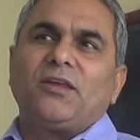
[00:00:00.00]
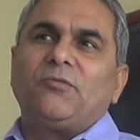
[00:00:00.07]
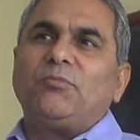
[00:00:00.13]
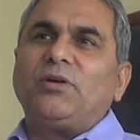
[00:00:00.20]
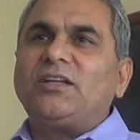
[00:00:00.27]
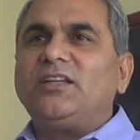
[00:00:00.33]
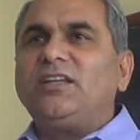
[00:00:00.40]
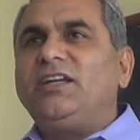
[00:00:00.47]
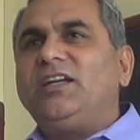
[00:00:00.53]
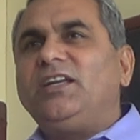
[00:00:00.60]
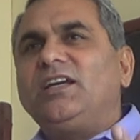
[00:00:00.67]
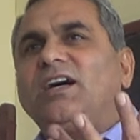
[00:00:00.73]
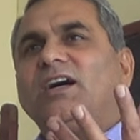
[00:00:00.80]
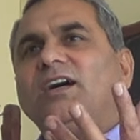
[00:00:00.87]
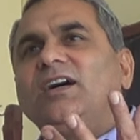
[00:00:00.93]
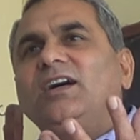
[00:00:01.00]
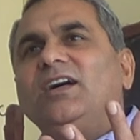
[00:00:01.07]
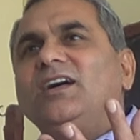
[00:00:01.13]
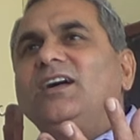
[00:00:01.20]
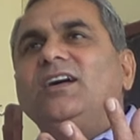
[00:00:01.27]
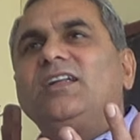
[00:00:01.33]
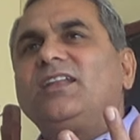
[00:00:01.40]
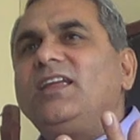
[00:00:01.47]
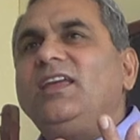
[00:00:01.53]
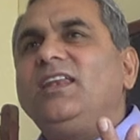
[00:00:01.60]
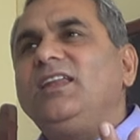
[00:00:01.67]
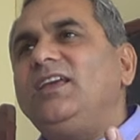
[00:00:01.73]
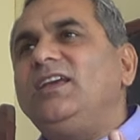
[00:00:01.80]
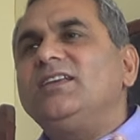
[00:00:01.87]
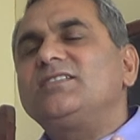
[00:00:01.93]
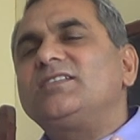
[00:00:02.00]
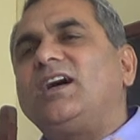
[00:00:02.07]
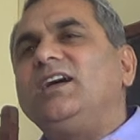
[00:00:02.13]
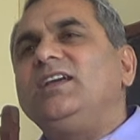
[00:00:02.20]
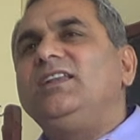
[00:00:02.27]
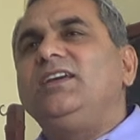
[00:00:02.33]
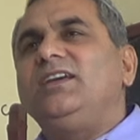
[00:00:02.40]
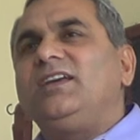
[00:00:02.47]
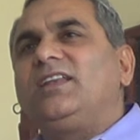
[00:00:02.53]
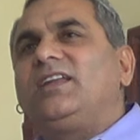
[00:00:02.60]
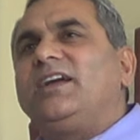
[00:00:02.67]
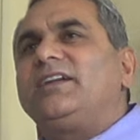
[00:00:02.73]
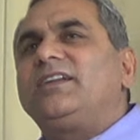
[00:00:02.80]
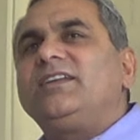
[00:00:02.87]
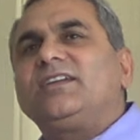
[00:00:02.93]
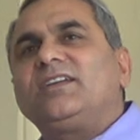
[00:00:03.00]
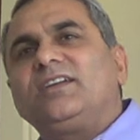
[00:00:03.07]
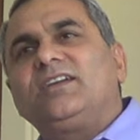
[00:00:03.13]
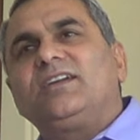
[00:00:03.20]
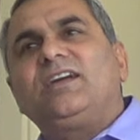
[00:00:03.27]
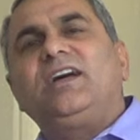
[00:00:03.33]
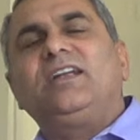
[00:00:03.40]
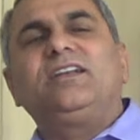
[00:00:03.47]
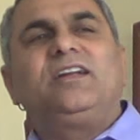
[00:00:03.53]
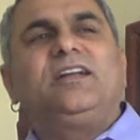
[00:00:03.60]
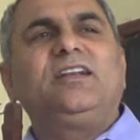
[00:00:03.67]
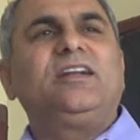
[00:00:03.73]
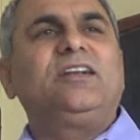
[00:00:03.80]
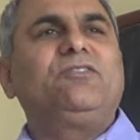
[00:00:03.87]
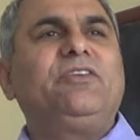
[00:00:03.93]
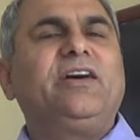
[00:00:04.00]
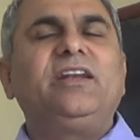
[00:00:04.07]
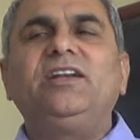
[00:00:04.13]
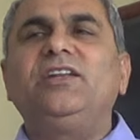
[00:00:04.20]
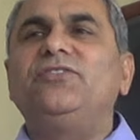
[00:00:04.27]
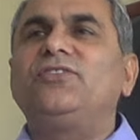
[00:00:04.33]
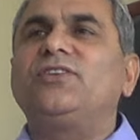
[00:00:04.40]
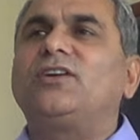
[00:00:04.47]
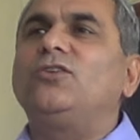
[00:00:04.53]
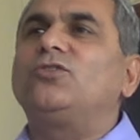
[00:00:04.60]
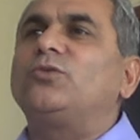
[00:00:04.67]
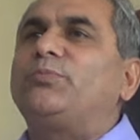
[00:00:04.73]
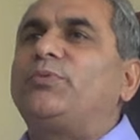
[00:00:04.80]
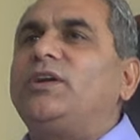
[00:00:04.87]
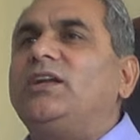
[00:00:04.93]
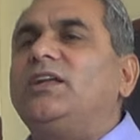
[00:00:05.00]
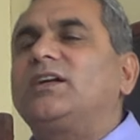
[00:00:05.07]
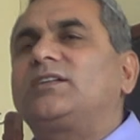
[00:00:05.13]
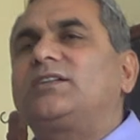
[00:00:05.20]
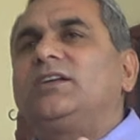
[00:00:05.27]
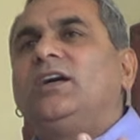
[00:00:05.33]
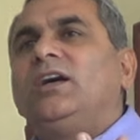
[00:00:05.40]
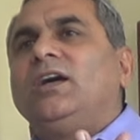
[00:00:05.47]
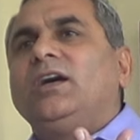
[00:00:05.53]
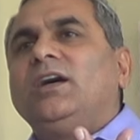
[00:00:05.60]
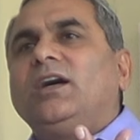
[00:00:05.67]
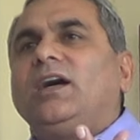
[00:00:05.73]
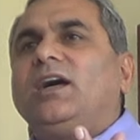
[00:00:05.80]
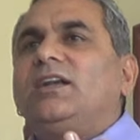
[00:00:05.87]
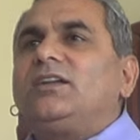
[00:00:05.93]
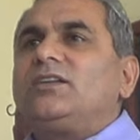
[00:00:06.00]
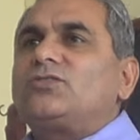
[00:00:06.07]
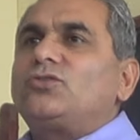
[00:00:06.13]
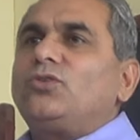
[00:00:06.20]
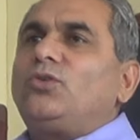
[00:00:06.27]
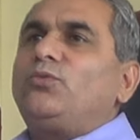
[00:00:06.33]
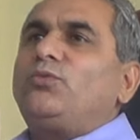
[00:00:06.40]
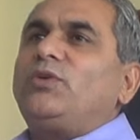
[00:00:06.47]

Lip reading: But in India, rain is highly erratic and very difficult to predict. And so